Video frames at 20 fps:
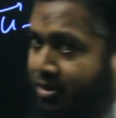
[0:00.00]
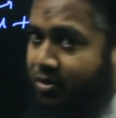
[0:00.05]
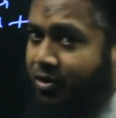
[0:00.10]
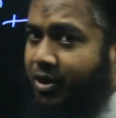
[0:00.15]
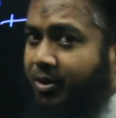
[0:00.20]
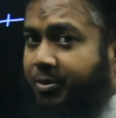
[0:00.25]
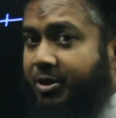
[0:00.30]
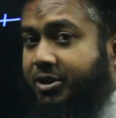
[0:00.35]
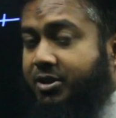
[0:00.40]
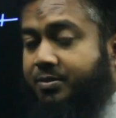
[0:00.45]

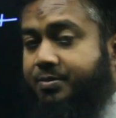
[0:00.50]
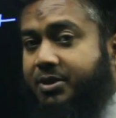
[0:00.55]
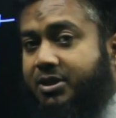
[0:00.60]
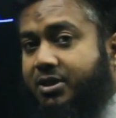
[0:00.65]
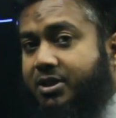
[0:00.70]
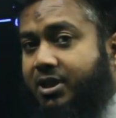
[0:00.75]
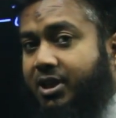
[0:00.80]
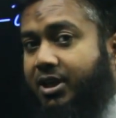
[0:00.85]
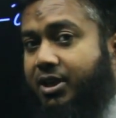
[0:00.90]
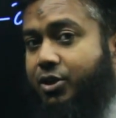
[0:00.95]
3 meter per
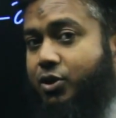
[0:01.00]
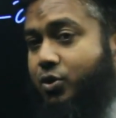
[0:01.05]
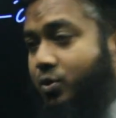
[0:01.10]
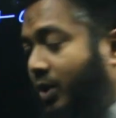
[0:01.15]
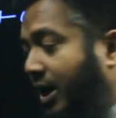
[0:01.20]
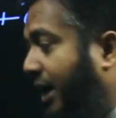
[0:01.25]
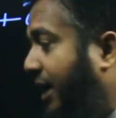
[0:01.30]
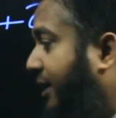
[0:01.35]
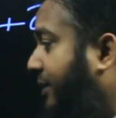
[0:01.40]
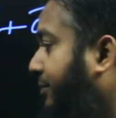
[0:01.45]
second
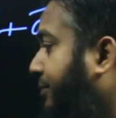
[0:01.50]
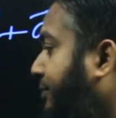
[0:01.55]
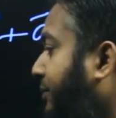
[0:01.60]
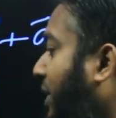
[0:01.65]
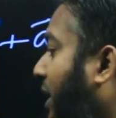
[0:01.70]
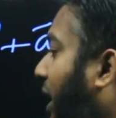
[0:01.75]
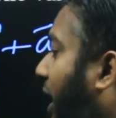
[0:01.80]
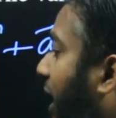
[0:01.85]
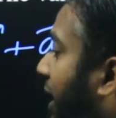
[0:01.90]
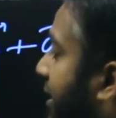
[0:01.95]
square,
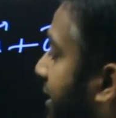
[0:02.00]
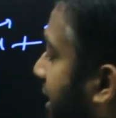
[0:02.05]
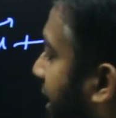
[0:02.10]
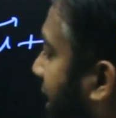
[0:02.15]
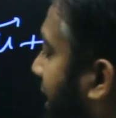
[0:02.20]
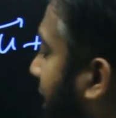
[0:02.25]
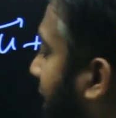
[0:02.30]
and then